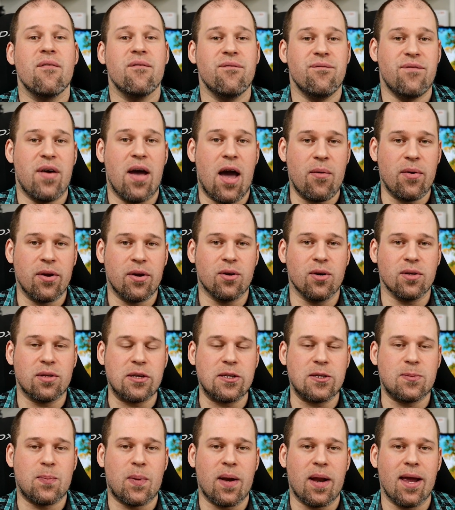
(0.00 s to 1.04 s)
Very good
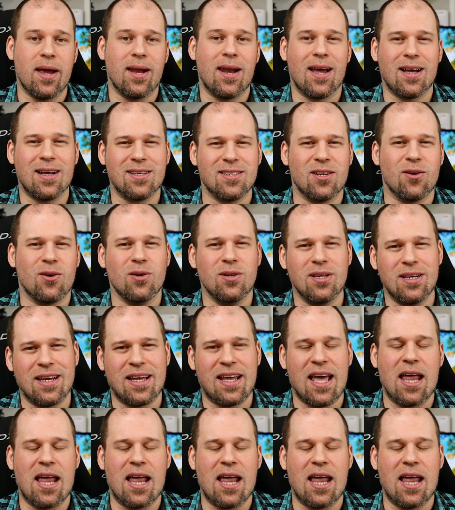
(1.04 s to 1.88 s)
display. Like I said, only the